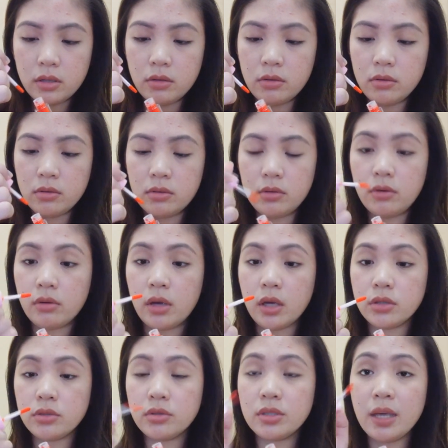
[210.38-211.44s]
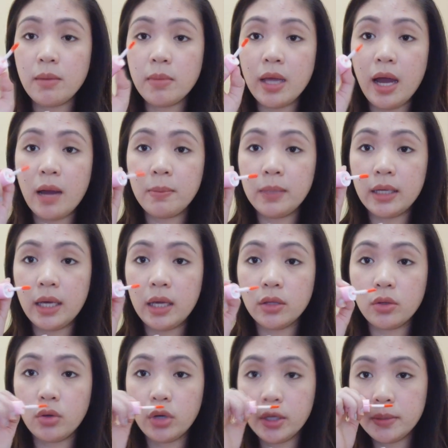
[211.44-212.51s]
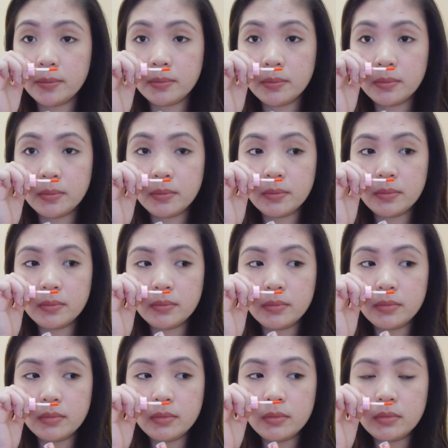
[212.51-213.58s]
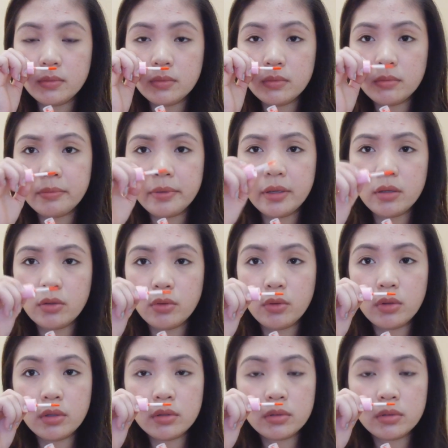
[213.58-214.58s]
Oh, okay. So, same ng applicator. Pero,